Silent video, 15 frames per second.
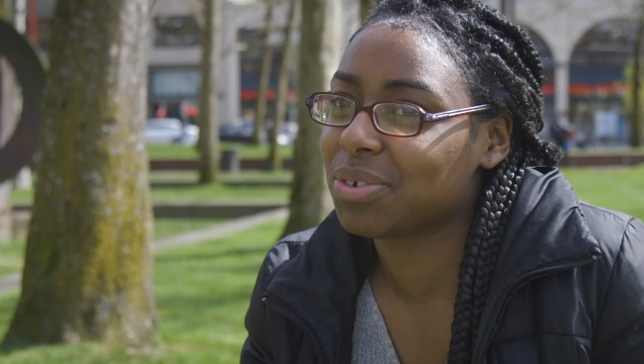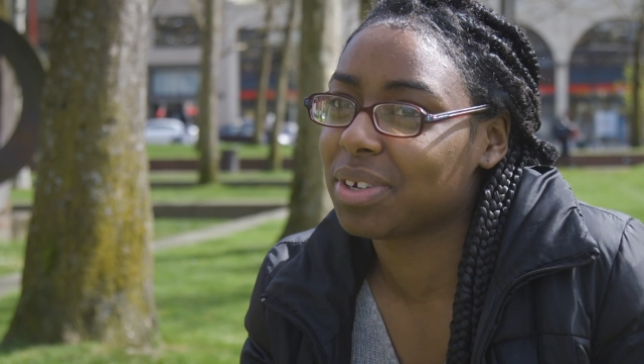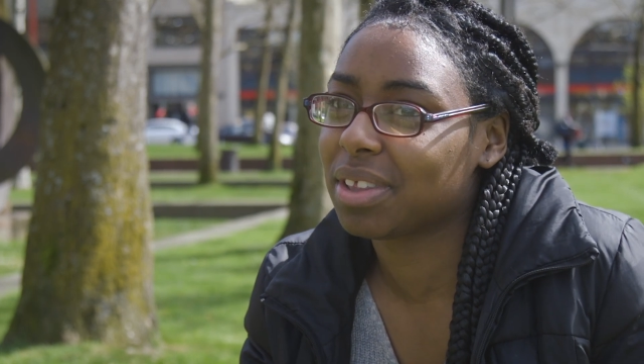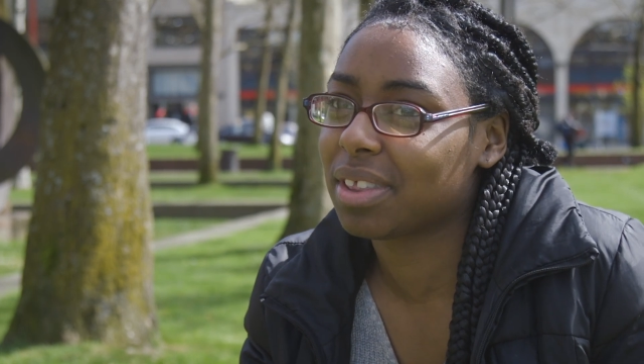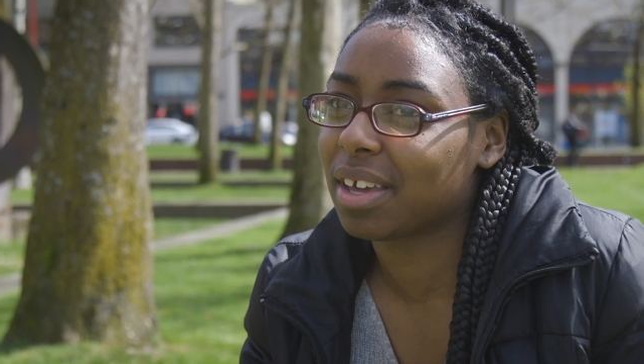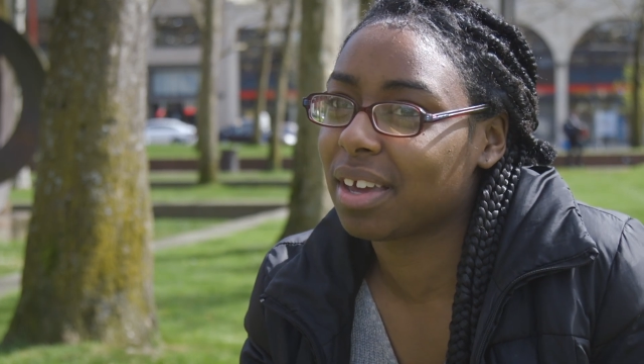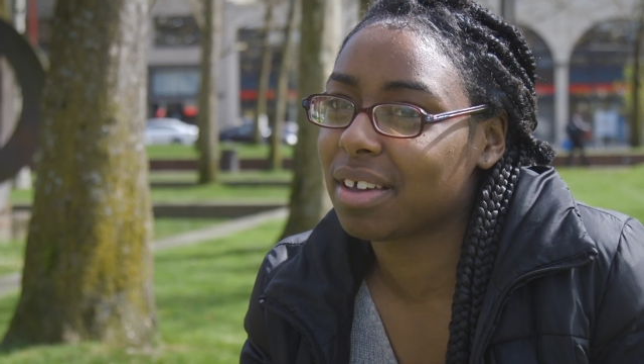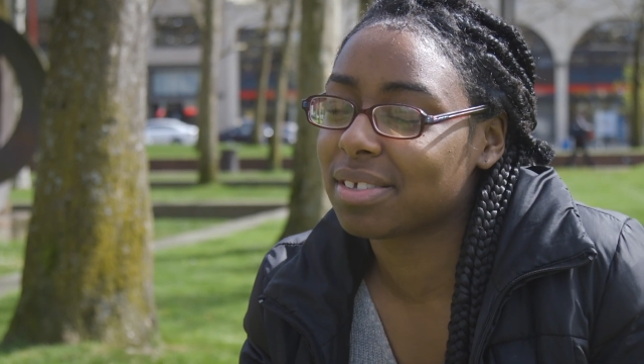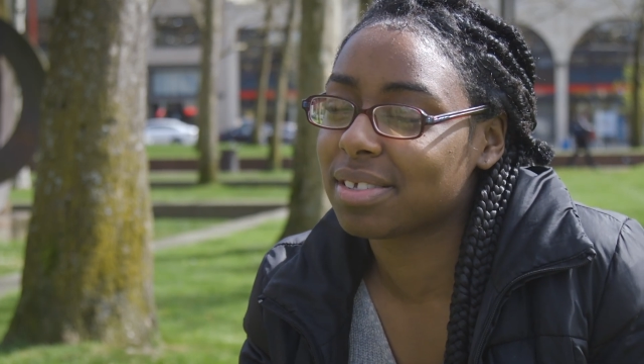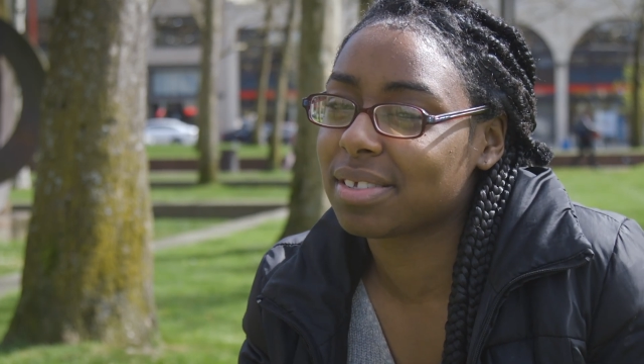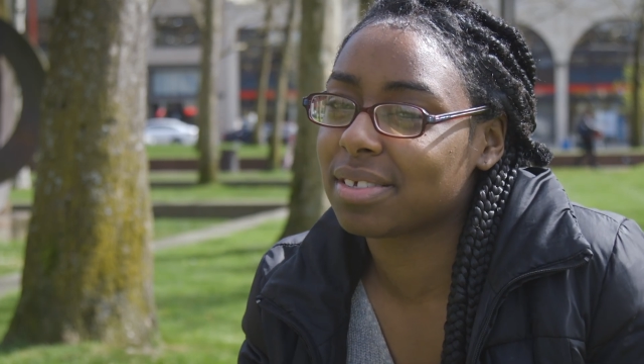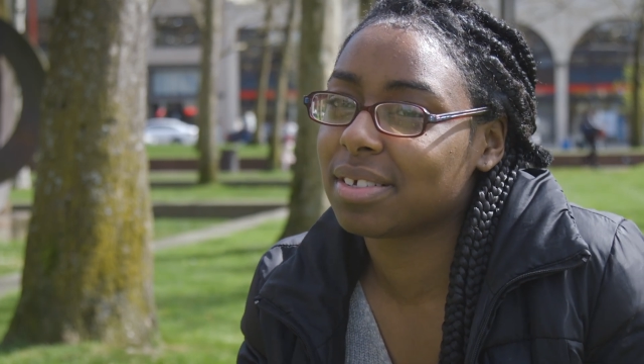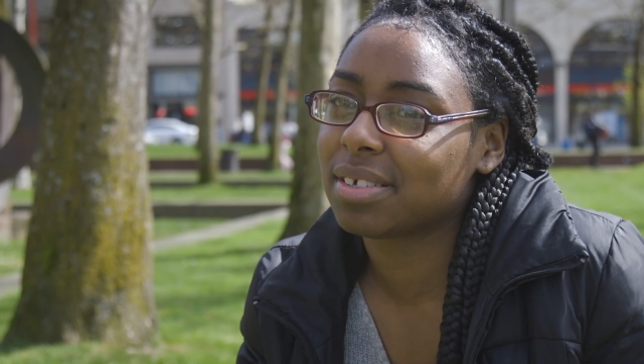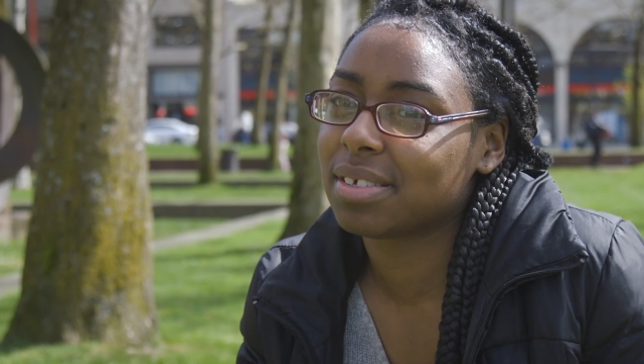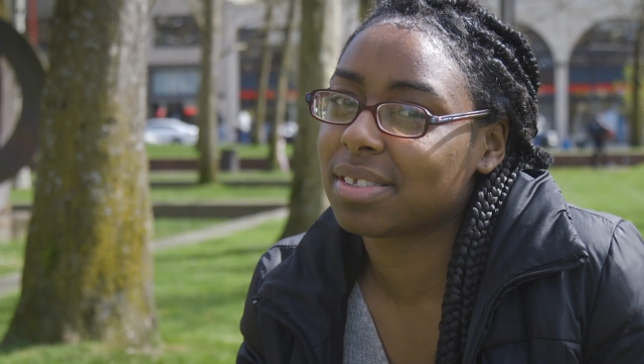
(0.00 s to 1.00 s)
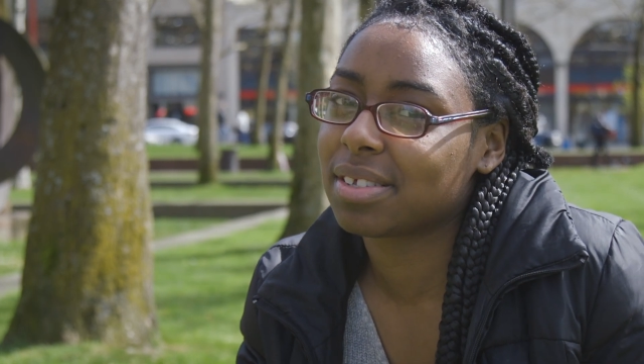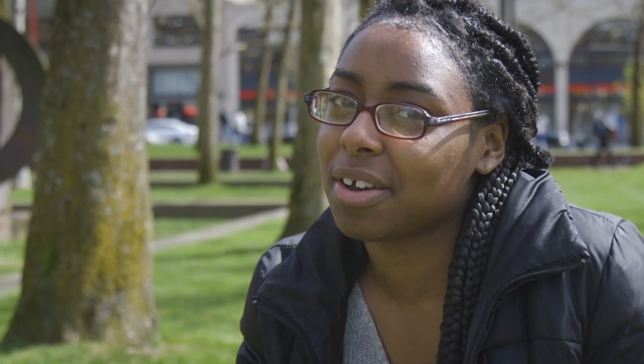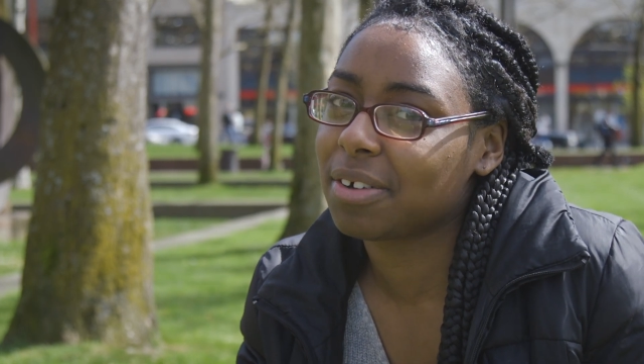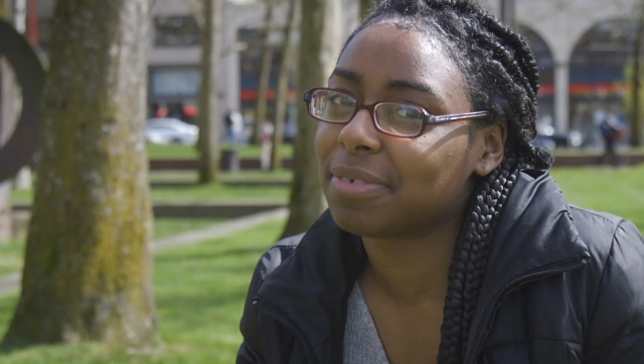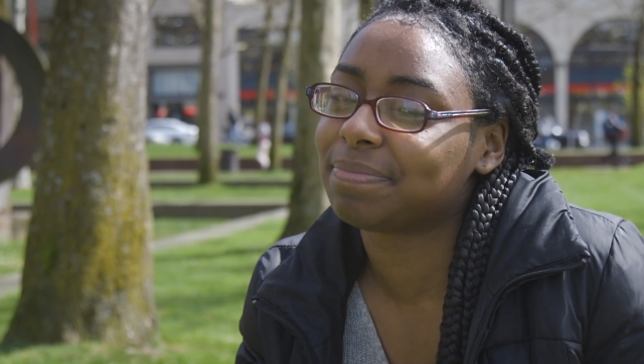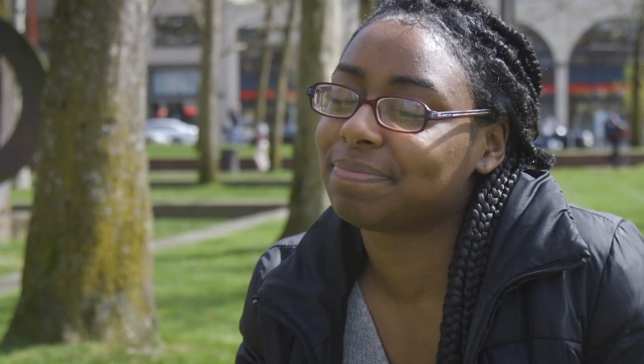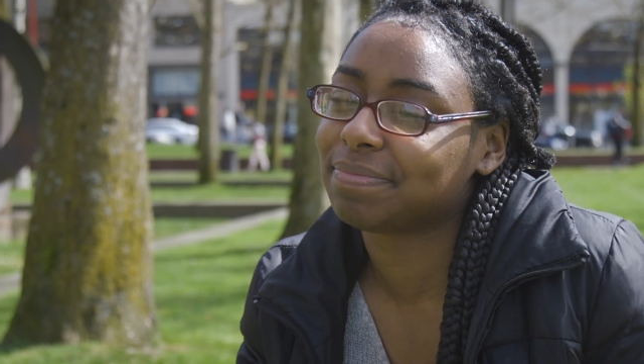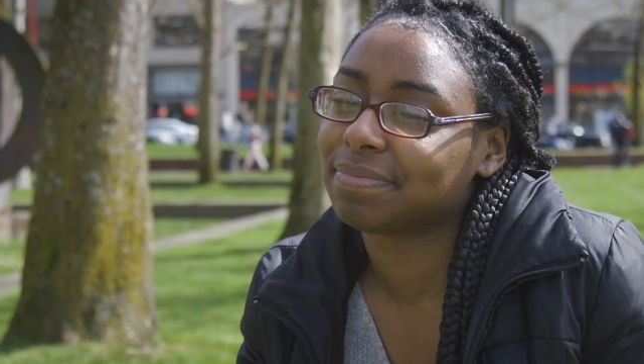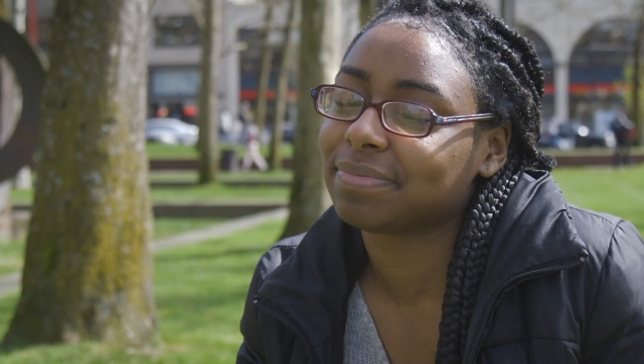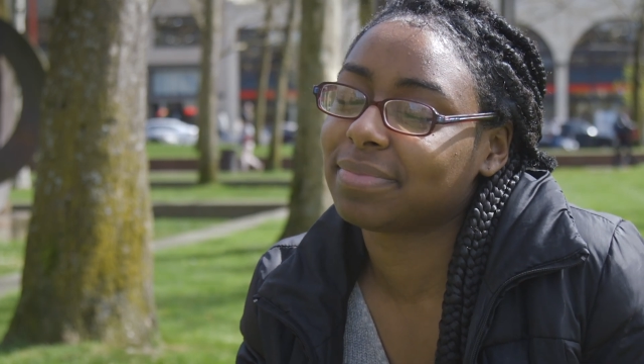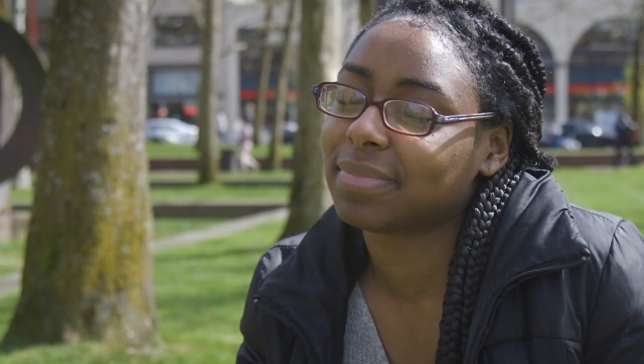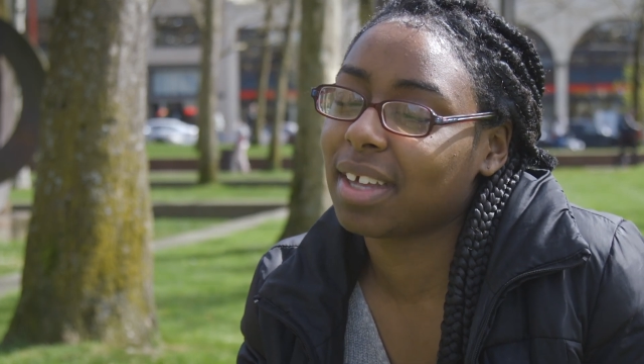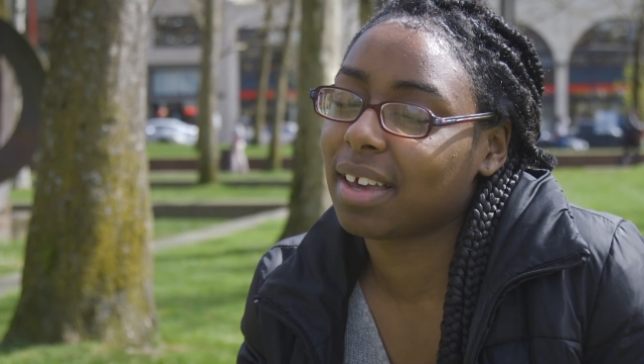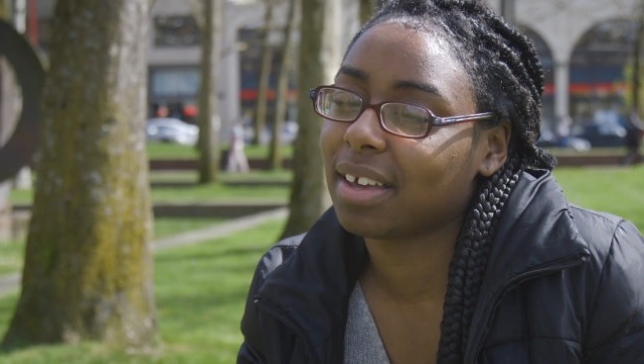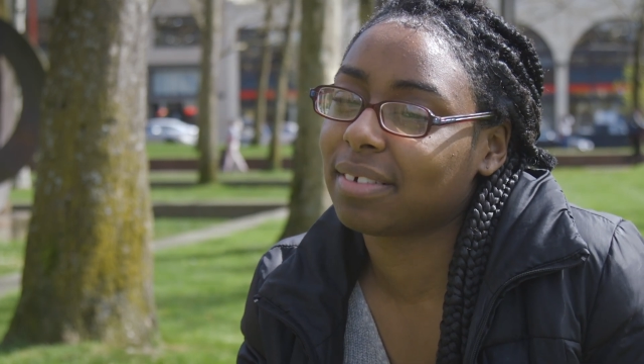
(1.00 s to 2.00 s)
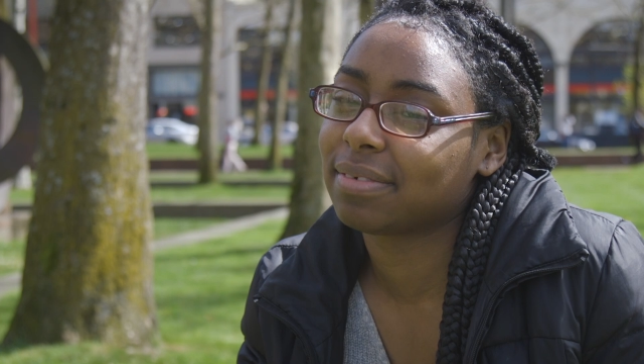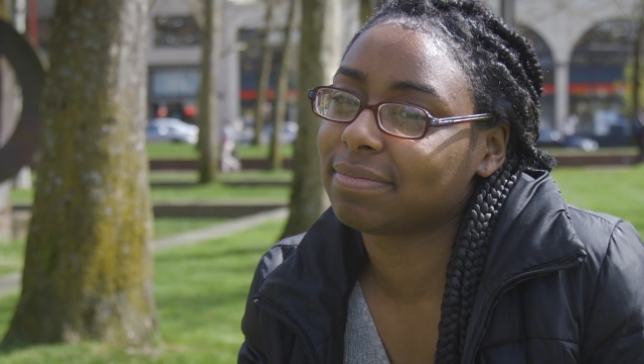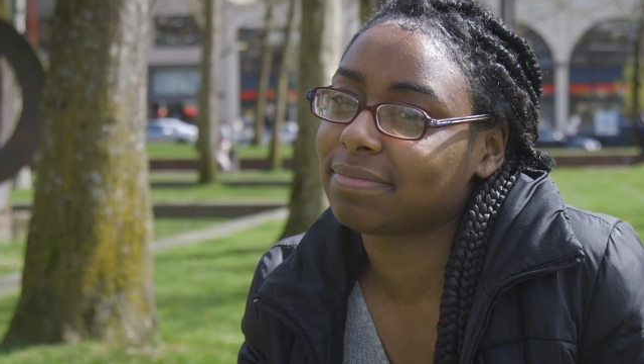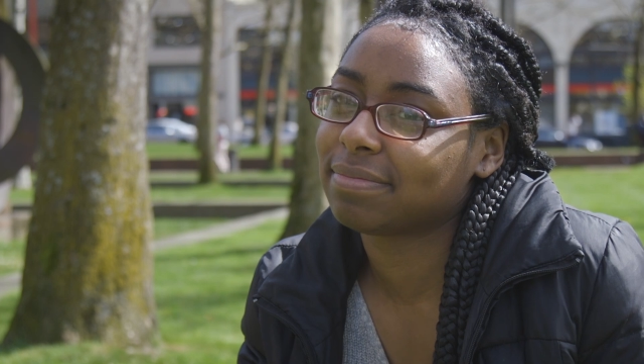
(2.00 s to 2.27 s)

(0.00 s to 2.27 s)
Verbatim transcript: do anything else. So, yeah.